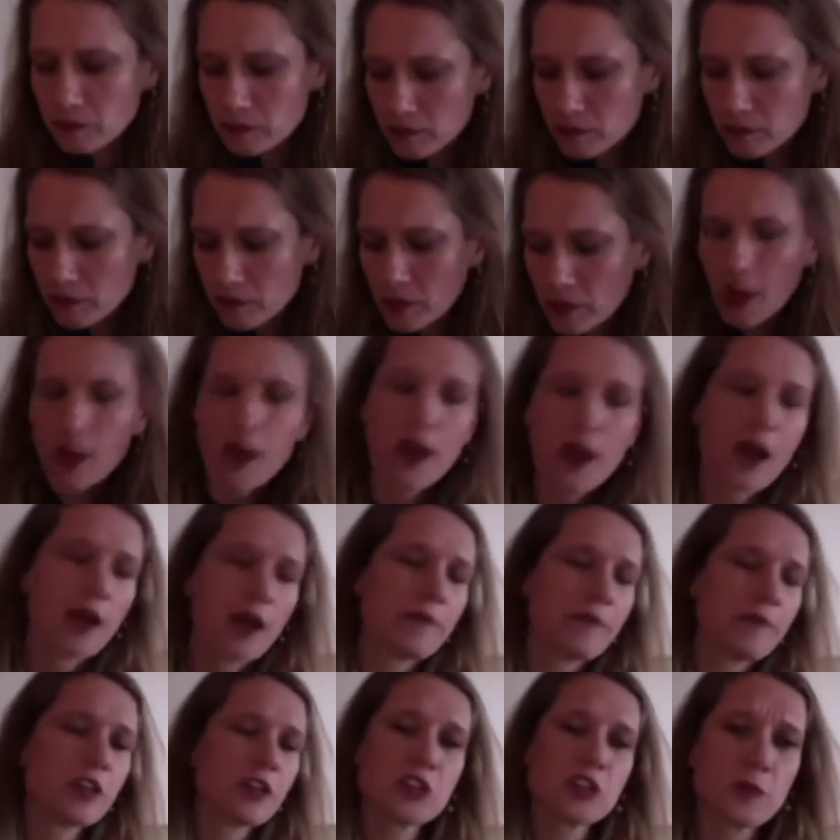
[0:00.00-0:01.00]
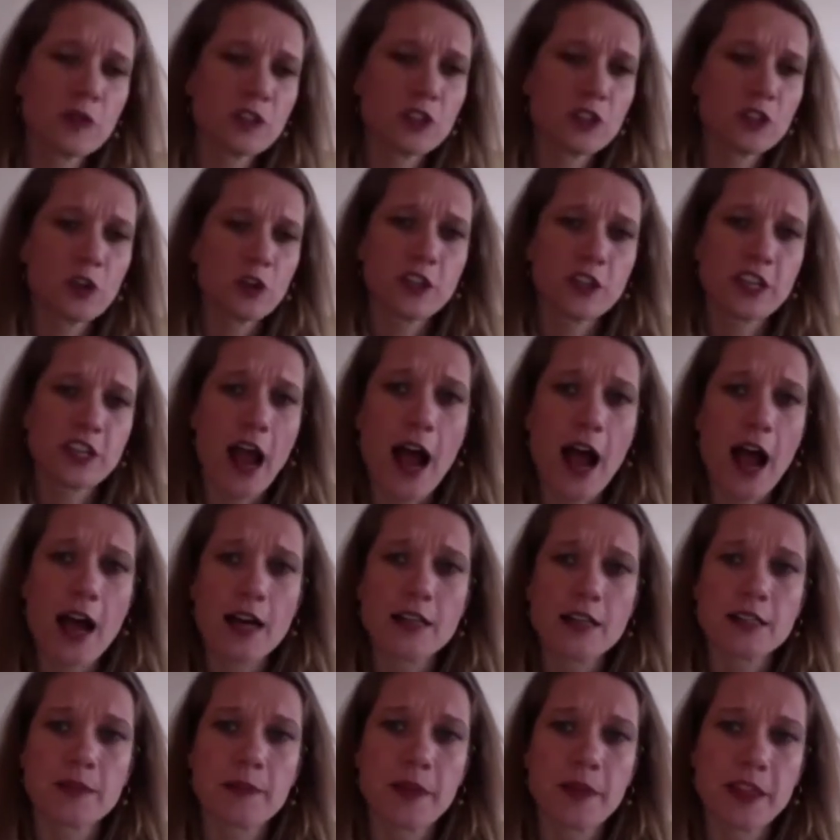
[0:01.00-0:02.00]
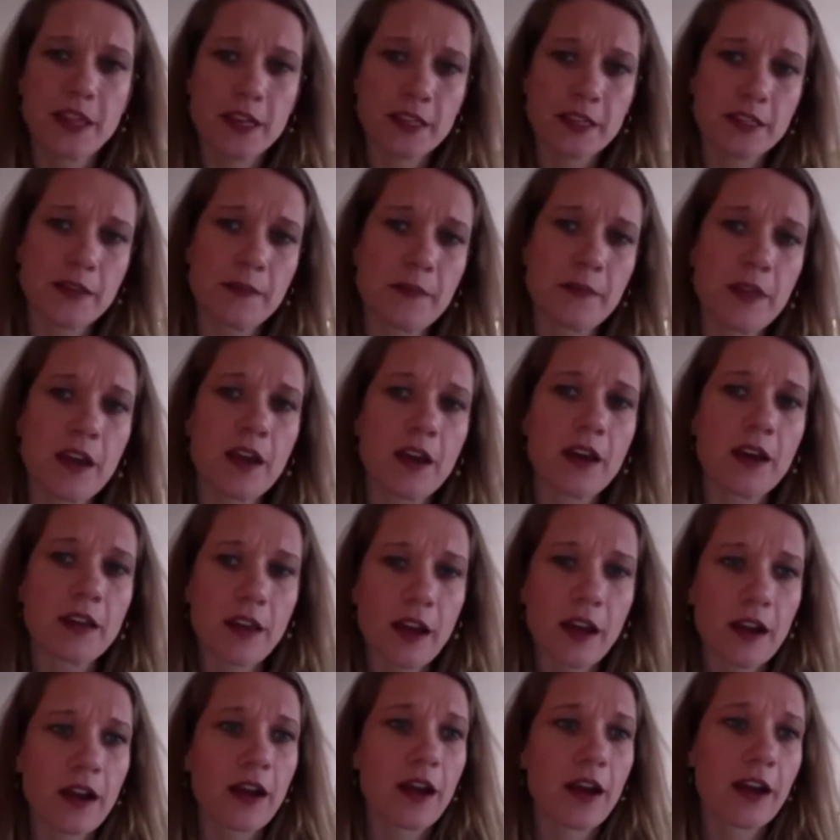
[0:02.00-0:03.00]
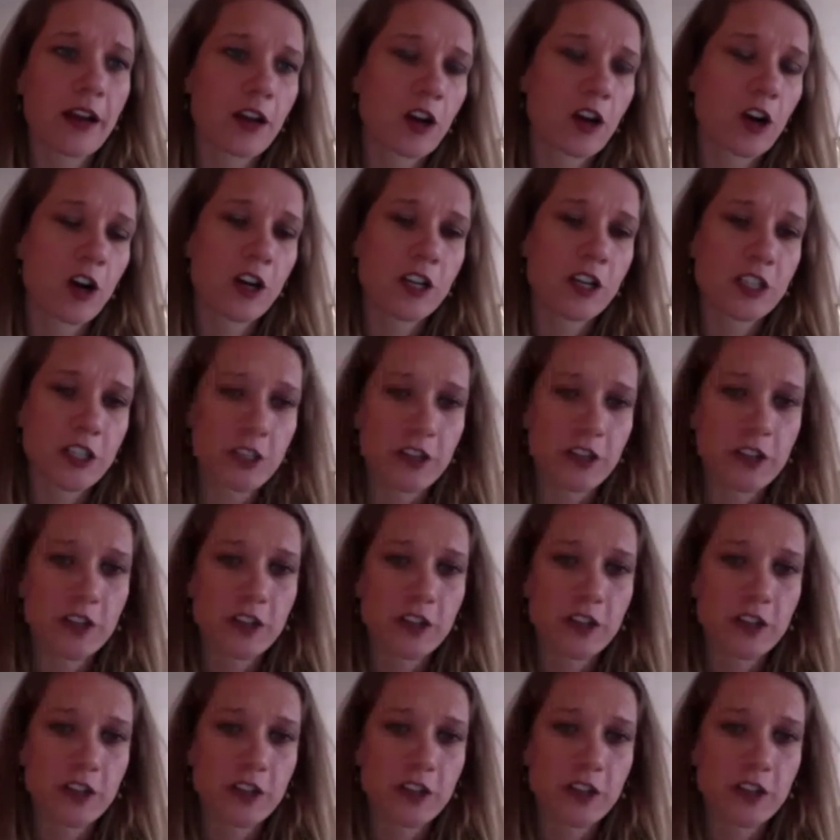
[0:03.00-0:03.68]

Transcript: I'm not sure what Georgia has, but that's something that I encourage you to look